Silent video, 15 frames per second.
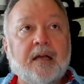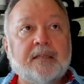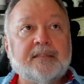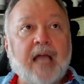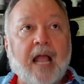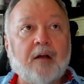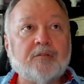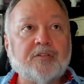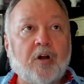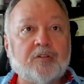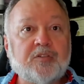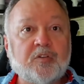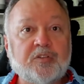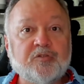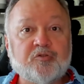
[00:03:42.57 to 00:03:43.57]
Tiles
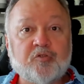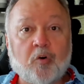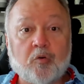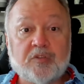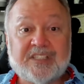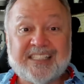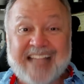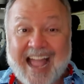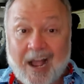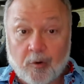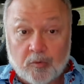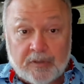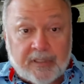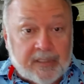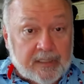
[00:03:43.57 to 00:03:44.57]
also controlled
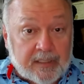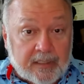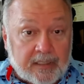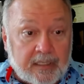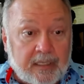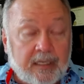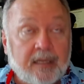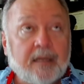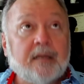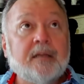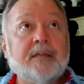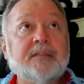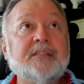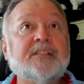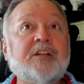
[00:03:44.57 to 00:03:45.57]
sound,
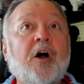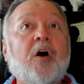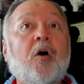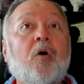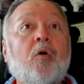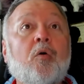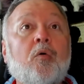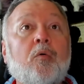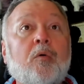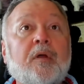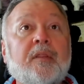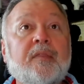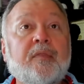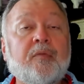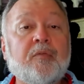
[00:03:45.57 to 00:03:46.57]
so
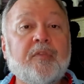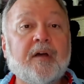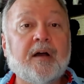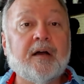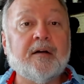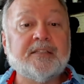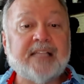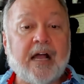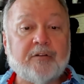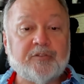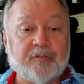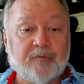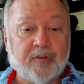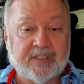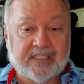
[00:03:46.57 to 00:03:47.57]
the sound your
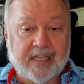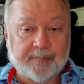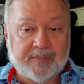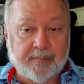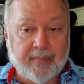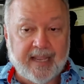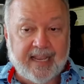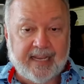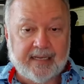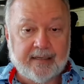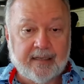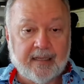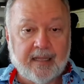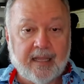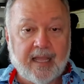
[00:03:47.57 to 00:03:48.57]
footsteps made
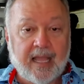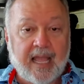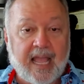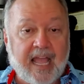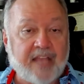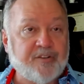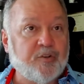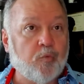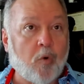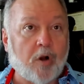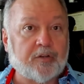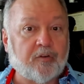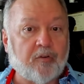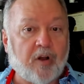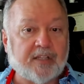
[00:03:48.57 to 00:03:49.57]
as you walked
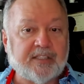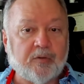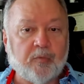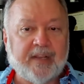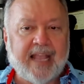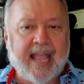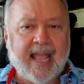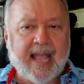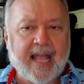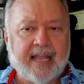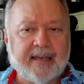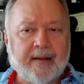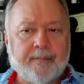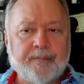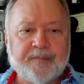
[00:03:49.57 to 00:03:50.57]
across it. We
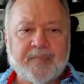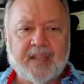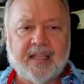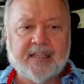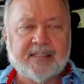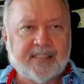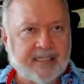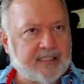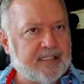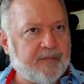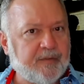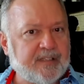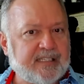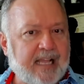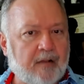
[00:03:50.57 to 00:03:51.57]
had six
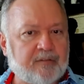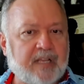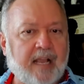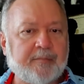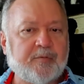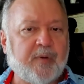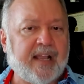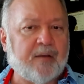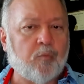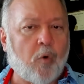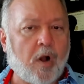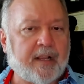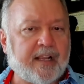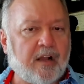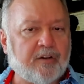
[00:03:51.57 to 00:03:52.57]
different sound types. We had
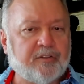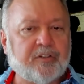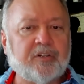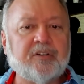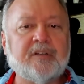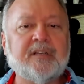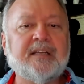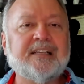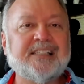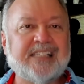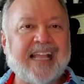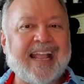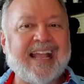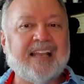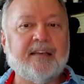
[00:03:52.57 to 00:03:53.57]
walking on dirt,
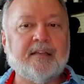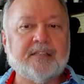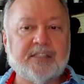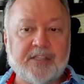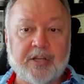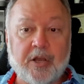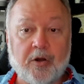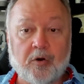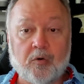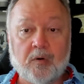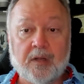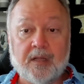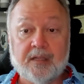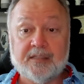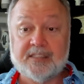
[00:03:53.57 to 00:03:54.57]
sand, snow,
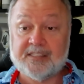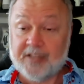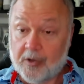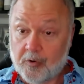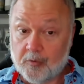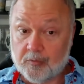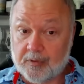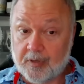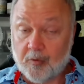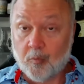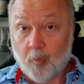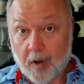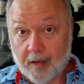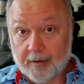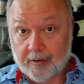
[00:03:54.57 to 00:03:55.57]
stone,
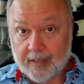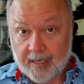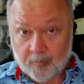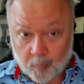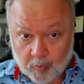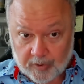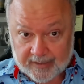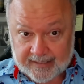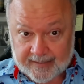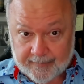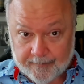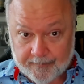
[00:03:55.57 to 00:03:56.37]
water, and wood.